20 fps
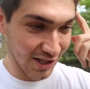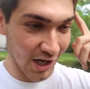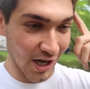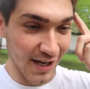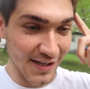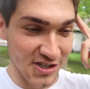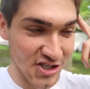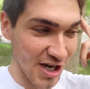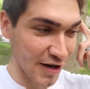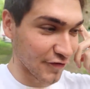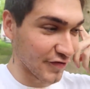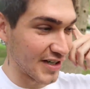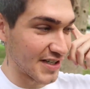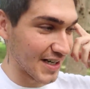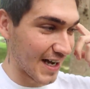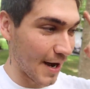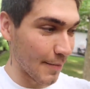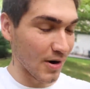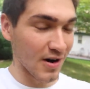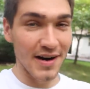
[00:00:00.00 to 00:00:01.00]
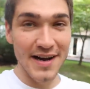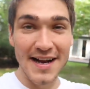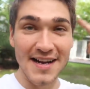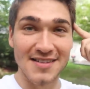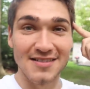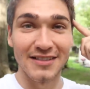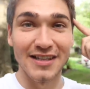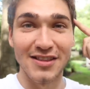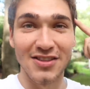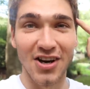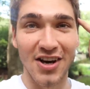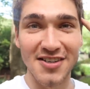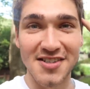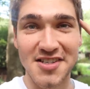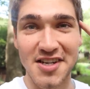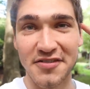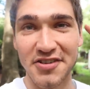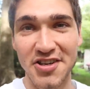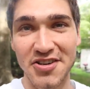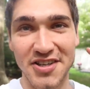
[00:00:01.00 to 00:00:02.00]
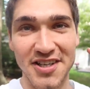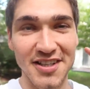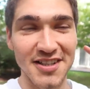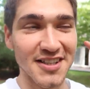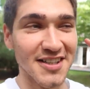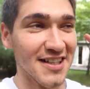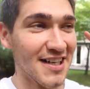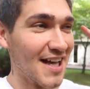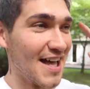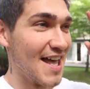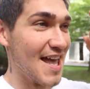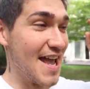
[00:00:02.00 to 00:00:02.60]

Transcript: thought Jeffrey Dahmer. Instantly thought serial killer.